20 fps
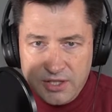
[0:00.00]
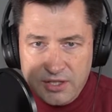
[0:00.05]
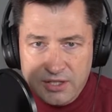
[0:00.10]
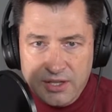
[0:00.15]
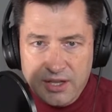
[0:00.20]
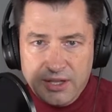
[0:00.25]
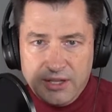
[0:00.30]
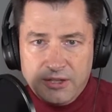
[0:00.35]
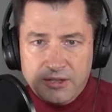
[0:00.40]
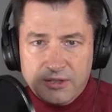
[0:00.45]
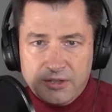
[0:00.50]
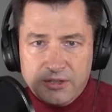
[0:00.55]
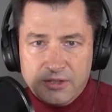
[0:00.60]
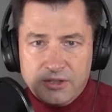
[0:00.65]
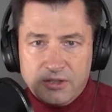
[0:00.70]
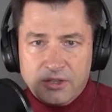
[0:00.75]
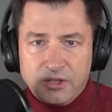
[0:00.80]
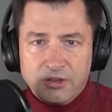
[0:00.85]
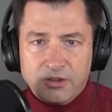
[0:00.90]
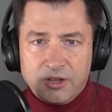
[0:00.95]
And
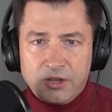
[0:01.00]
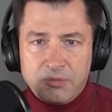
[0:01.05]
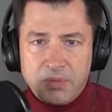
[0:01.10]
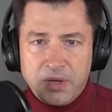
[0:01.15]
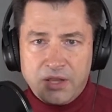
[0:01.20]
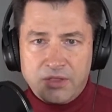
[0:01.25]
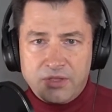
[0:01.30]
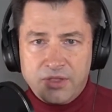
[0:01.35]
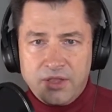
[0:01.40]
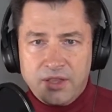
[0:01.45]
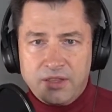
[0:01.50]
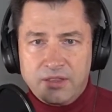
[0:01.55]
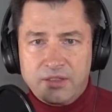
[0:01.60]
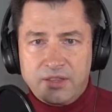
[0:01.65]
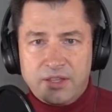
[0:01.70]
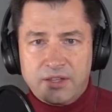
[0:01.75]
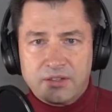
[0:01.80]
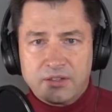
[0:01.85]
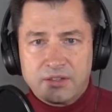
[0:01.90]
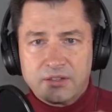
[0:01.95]
you know, the big thing
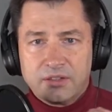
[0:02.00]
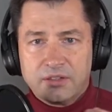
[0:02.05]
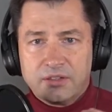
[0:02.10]
that